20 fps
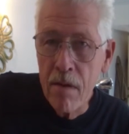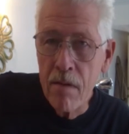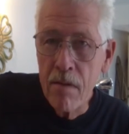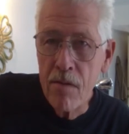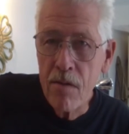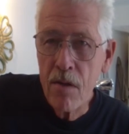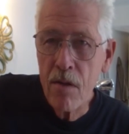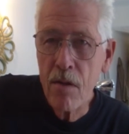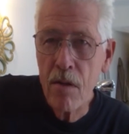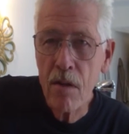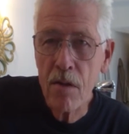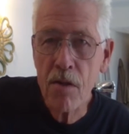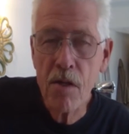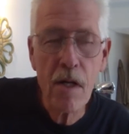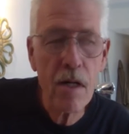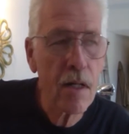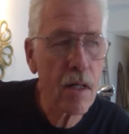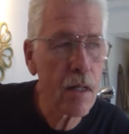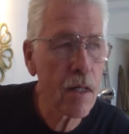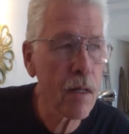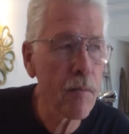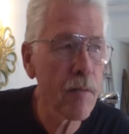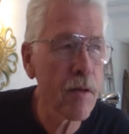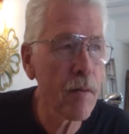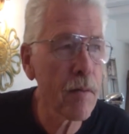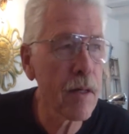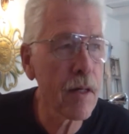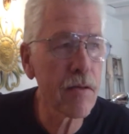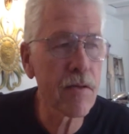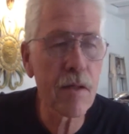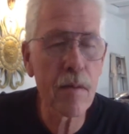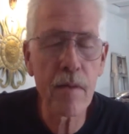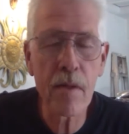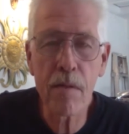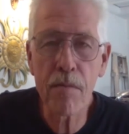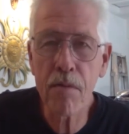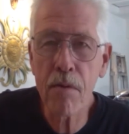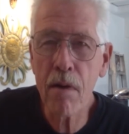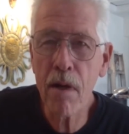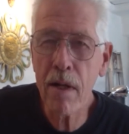So I'll talk a little bit about some of
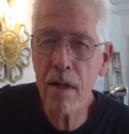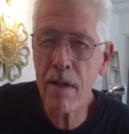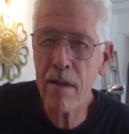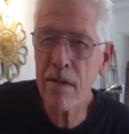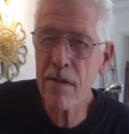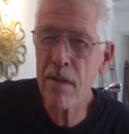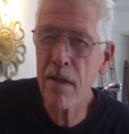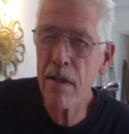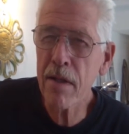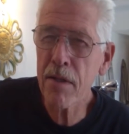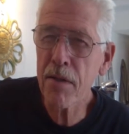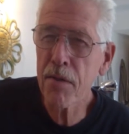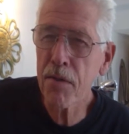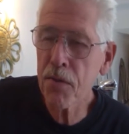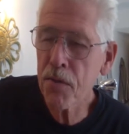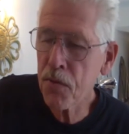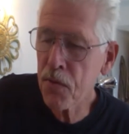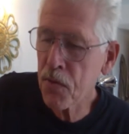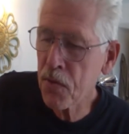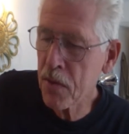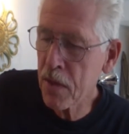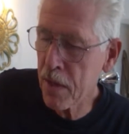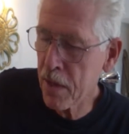the products I use.